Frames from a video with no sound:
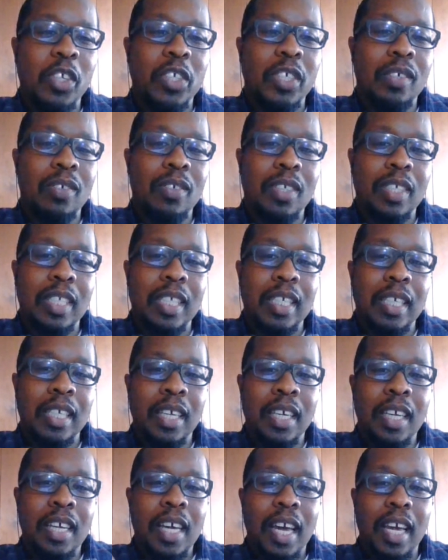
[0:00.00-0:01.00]
seriously,
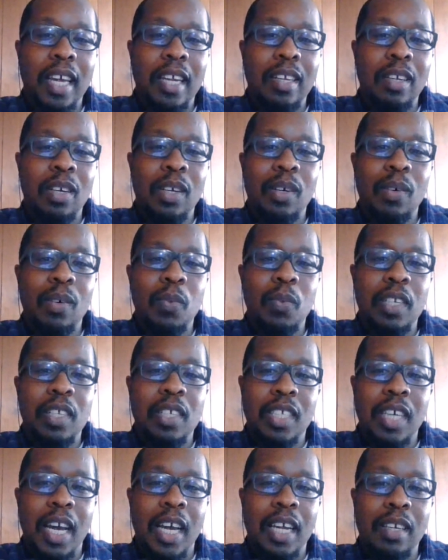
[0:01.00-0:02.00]
and we
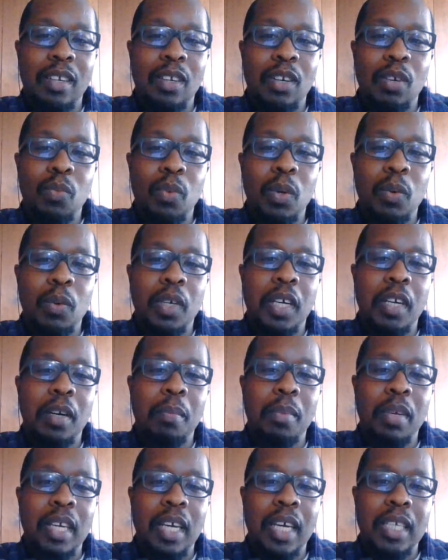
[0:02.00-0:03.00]
decided we were going to
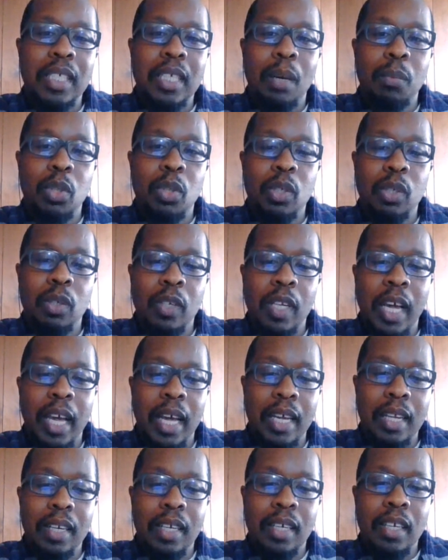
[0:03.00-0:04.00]
be exceptional at